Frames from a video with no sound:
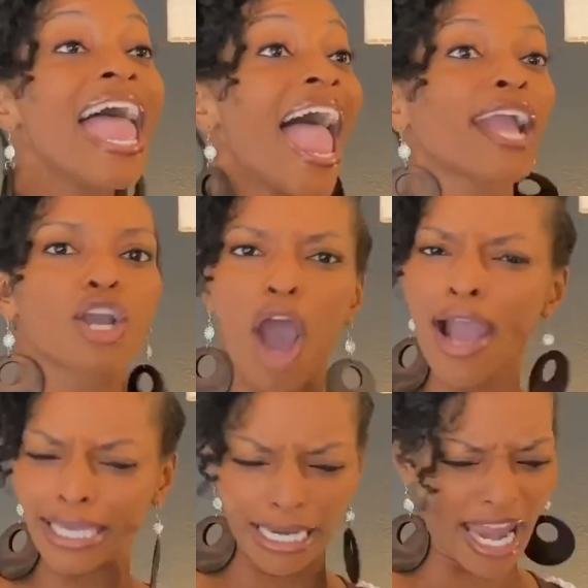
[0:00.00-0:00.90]
And
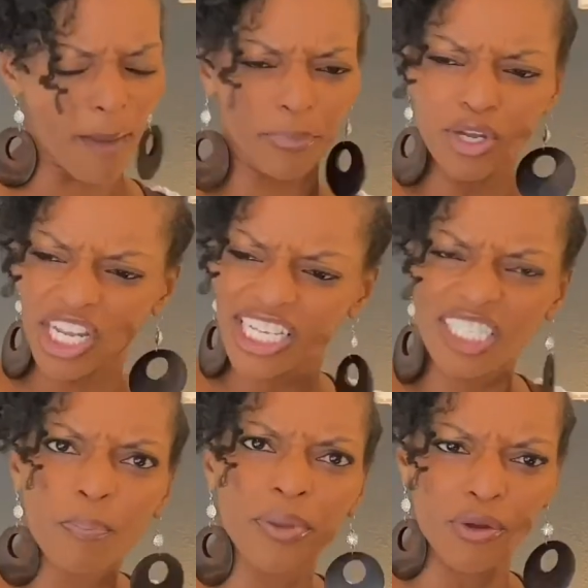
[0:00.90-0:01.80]
God cannot put his
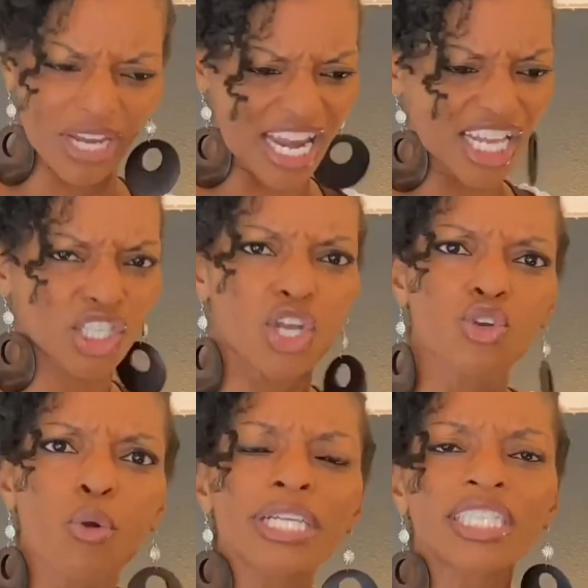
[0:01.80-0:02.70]
spirit and his
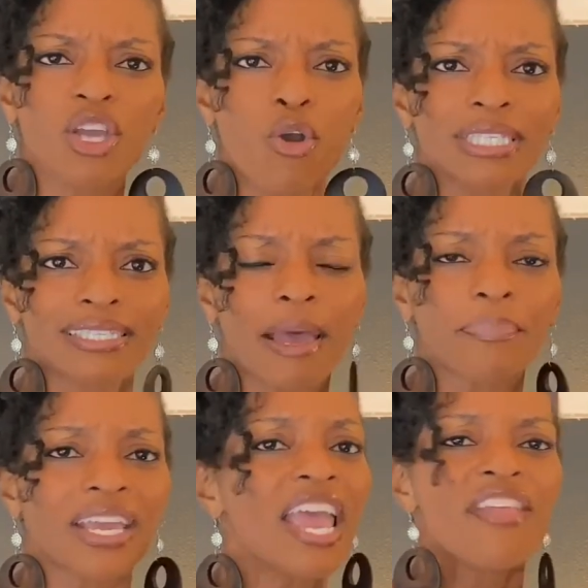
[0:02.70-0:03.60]
anointing on
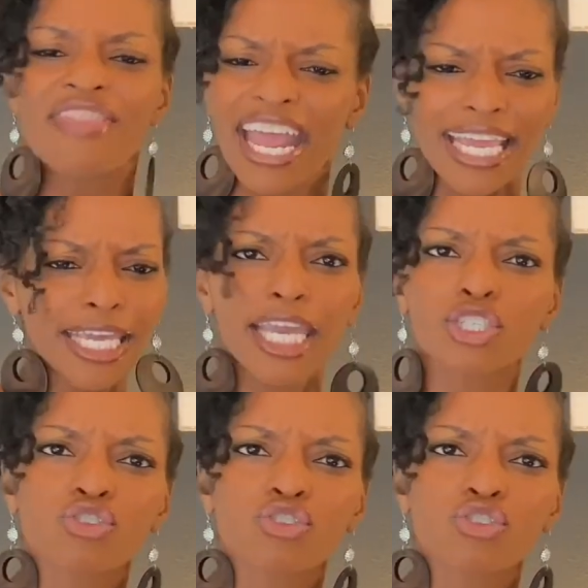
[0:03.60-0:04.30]
something that he can't